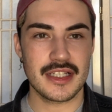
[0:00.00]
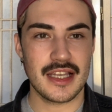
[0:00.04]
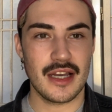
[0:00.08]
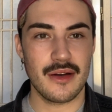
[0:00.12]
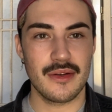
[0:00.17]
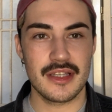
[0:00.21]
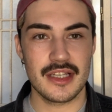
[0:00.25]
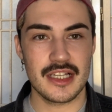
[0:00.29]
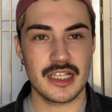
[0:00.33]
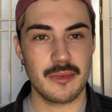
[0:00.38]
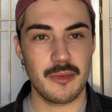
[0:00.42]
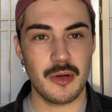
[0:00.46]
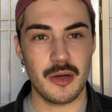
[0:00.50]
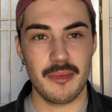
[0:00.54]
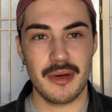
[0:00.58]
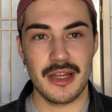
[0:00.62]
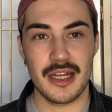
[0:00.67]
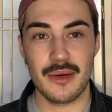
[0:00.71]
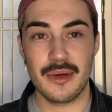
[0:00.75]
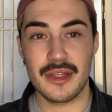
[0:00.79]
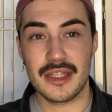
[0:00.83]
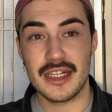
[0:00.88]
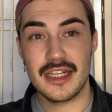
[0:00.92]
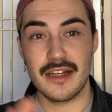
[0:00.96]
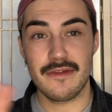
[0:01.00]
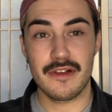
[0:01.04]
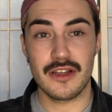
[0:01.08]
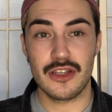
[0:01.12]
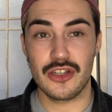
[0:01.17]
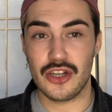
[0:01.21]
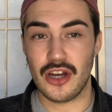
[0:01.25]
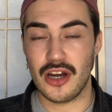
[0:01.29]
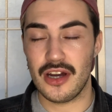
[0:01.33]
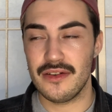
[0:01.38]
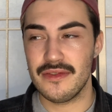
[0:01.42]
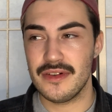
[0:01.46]
so I was experimenting with a different
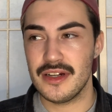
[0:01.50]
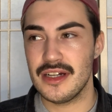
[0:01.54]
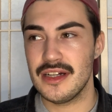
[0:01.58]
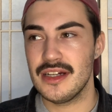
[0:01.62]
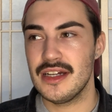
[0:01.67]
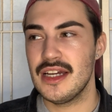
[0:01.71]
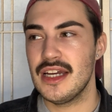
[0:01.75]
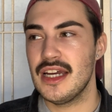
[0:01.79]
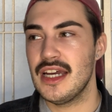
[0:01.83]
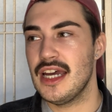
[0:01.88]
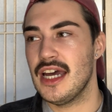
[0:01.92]
genre,